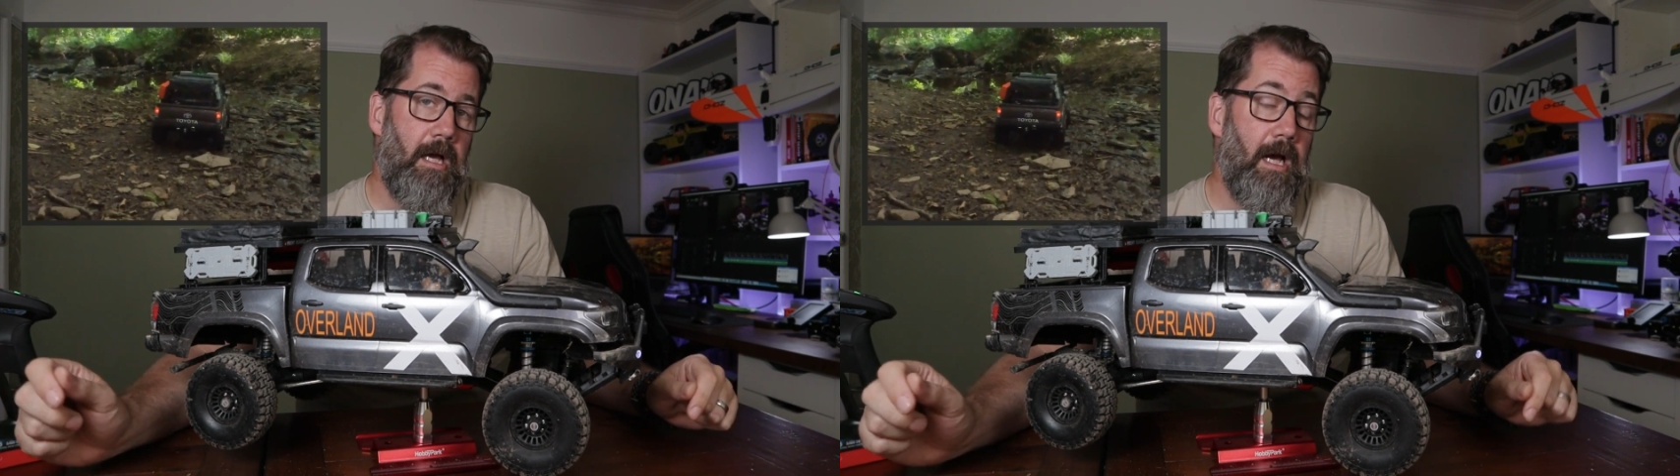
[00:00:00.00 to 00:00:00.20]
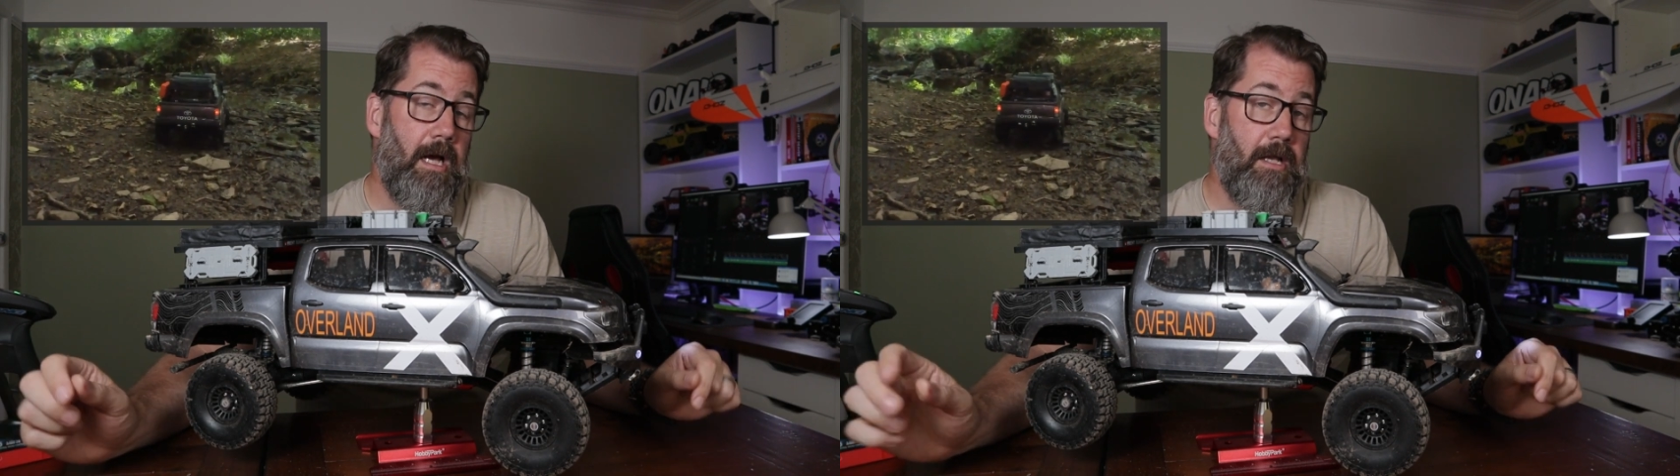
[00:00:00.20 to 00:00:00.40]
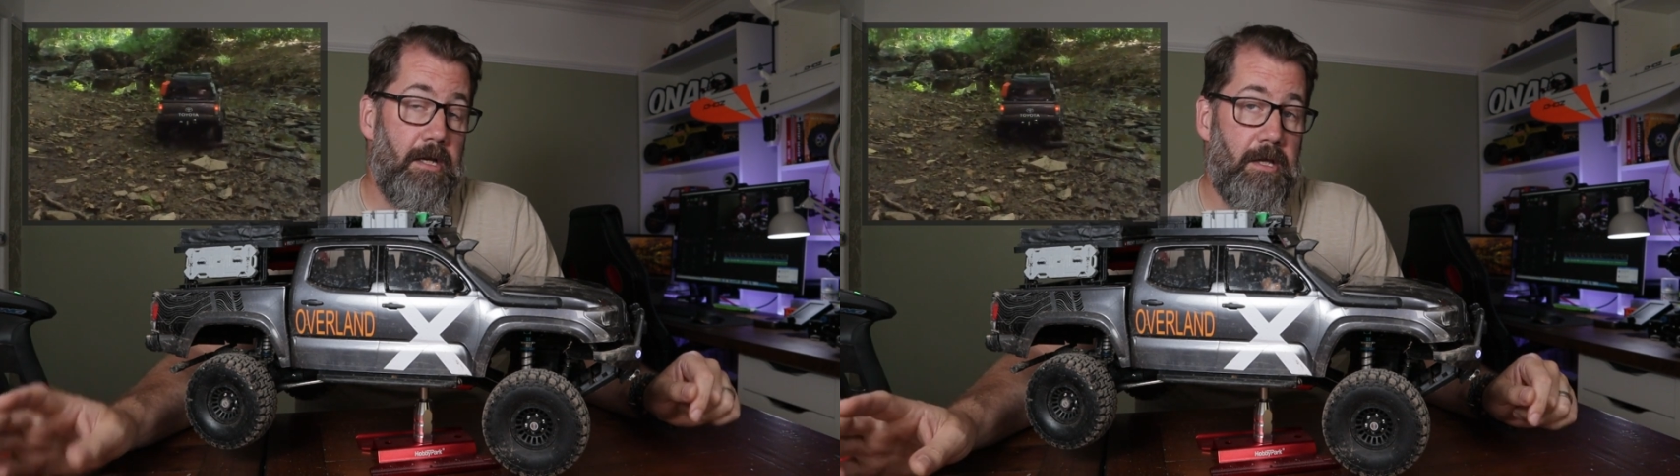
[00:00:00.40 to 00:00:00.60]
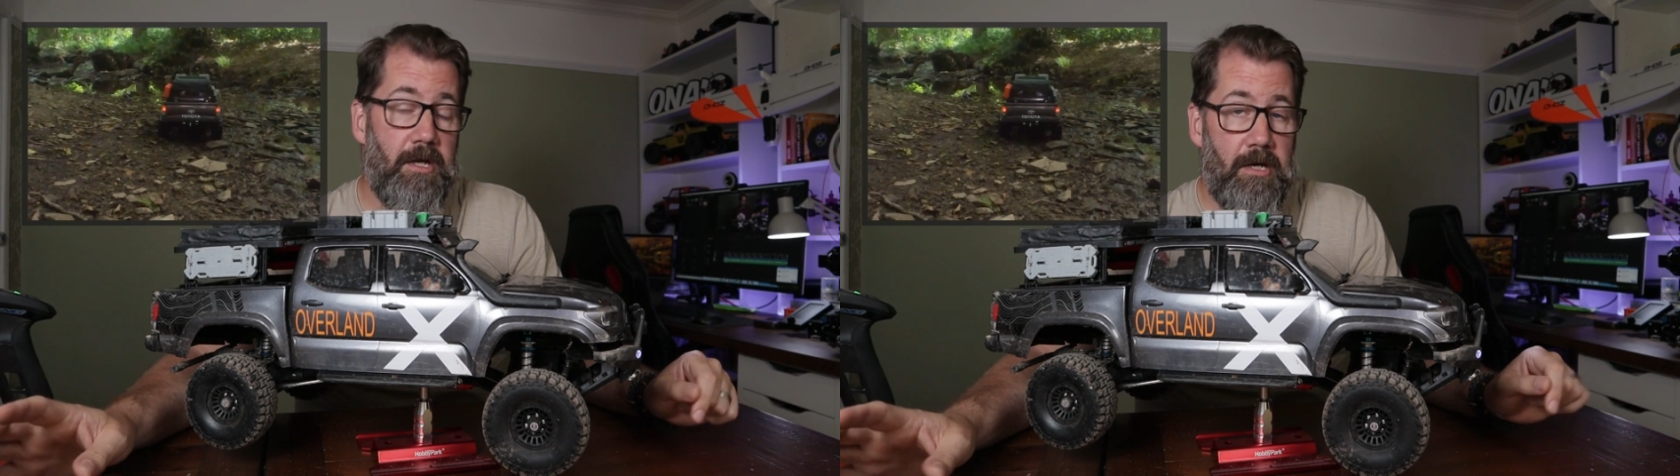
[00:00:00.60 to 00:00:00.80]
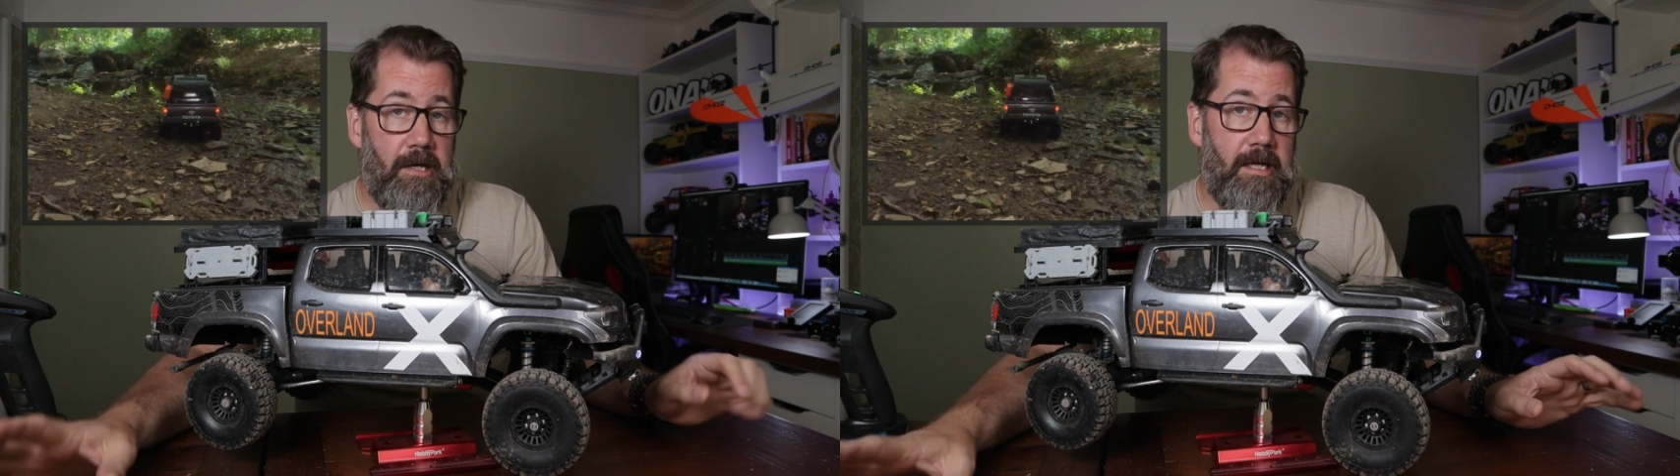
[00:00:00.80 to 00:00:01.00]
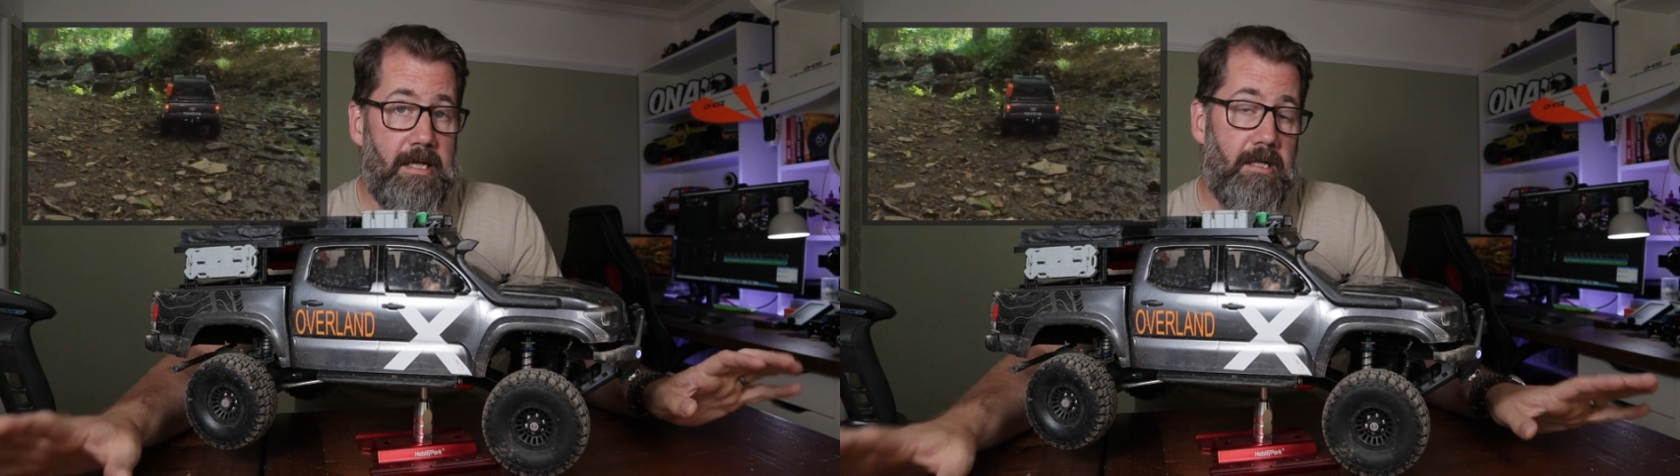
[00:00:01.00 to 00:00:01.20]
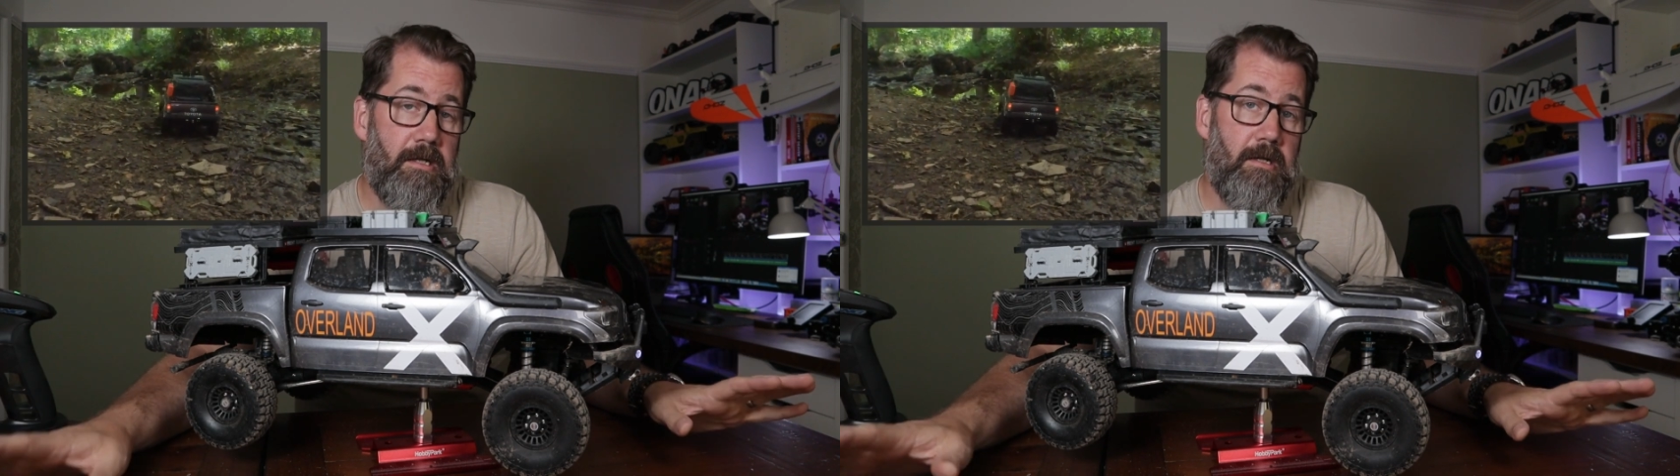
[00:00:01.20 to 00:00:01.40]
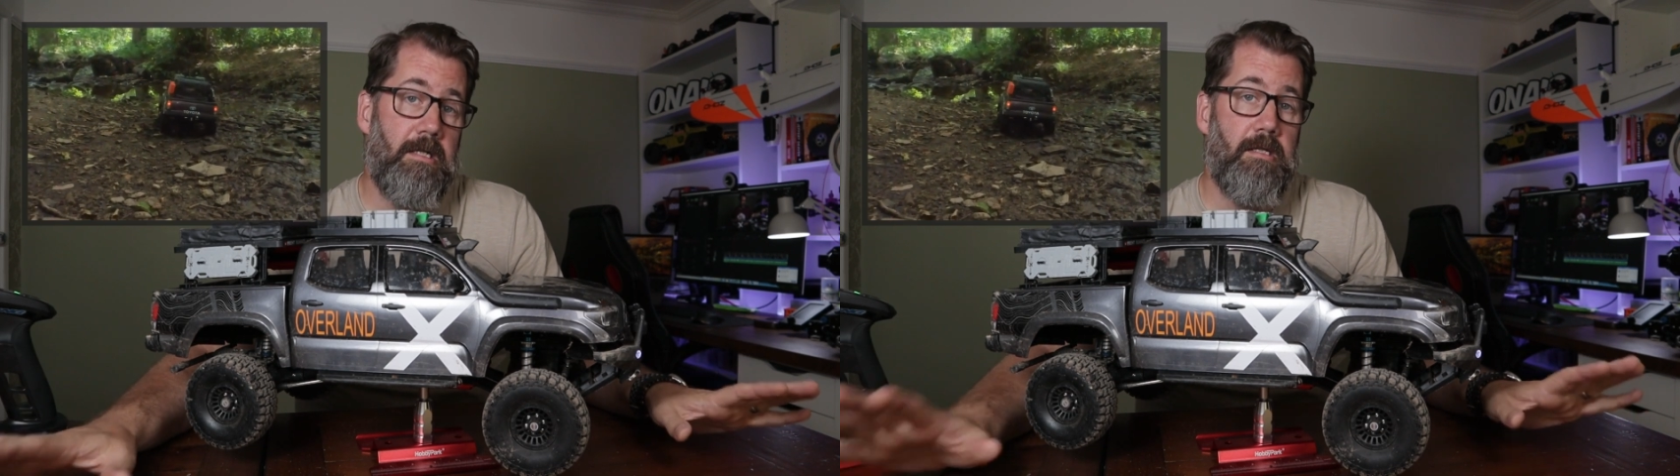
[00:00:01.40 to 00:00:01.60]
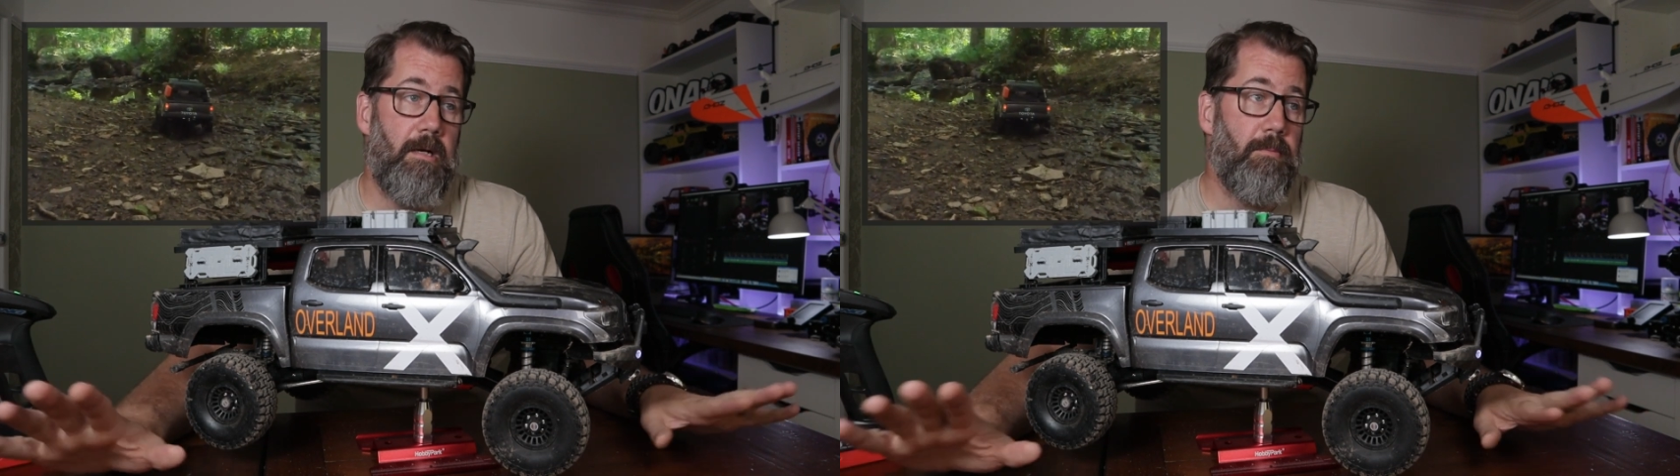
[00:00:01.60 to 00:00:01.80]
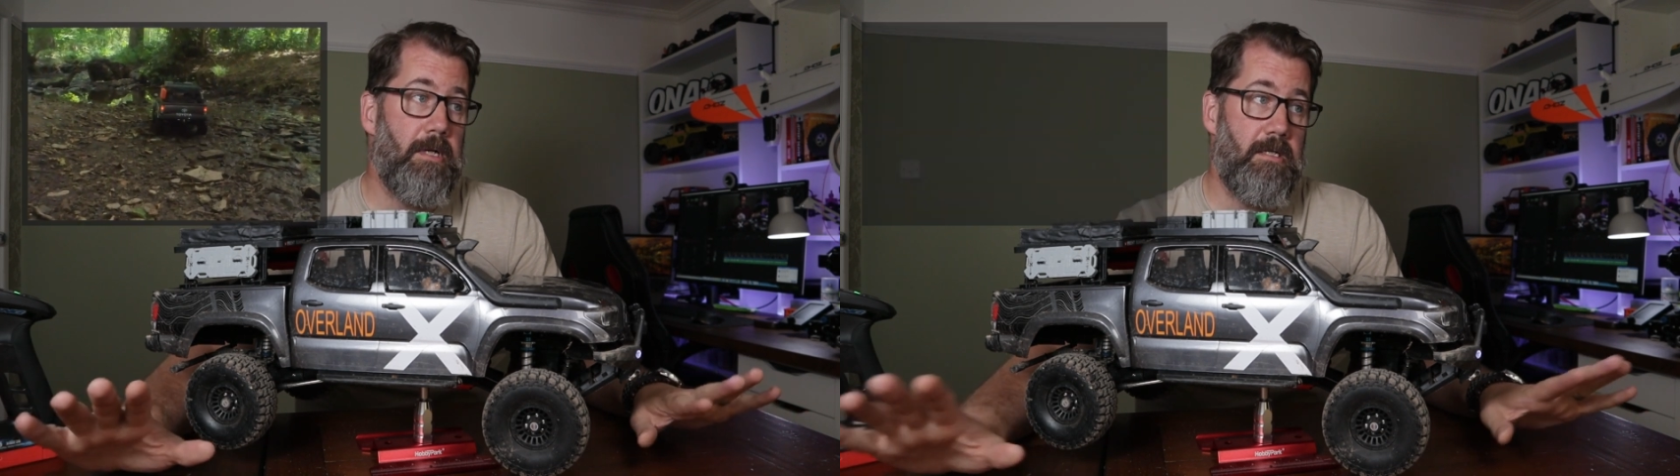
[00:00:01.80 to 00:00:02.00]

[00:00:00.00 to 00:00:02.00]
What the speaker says: and in the night time when